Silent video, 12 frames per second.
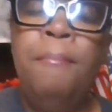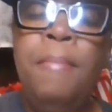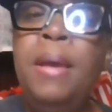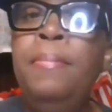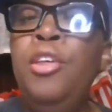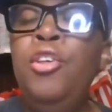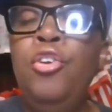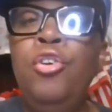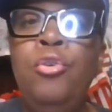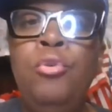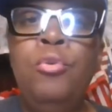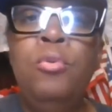Maybe
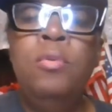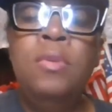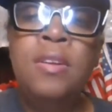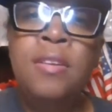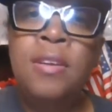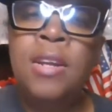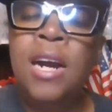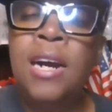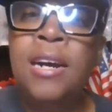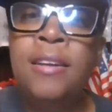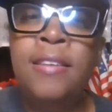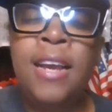you
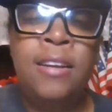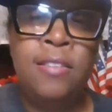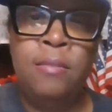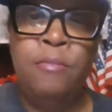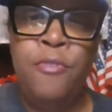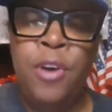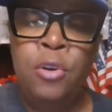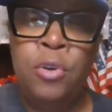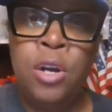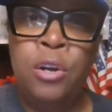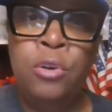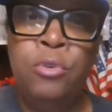take some
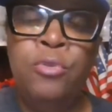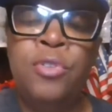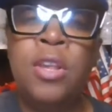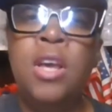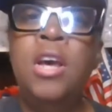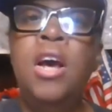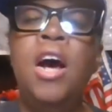photos